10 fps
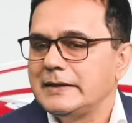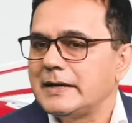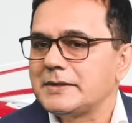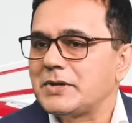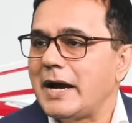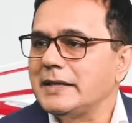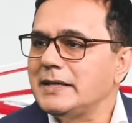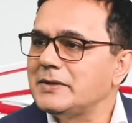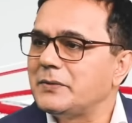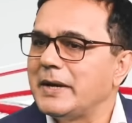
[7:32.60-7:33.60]
Yeah, so I
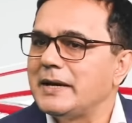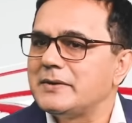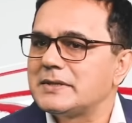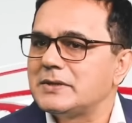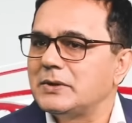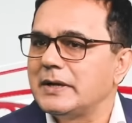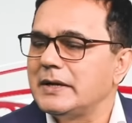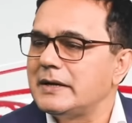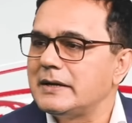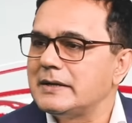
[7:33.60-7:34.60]
think the way it's looking
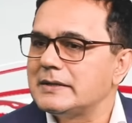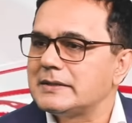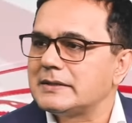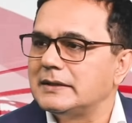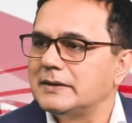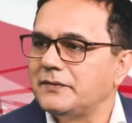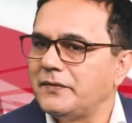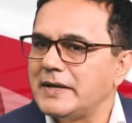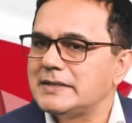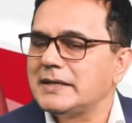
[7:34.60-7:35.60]
at it is
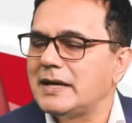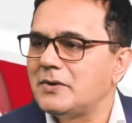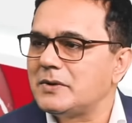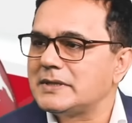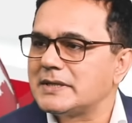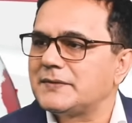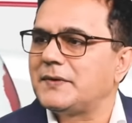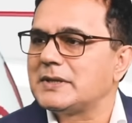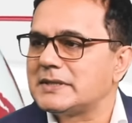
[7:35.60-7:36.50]
phasing out just for the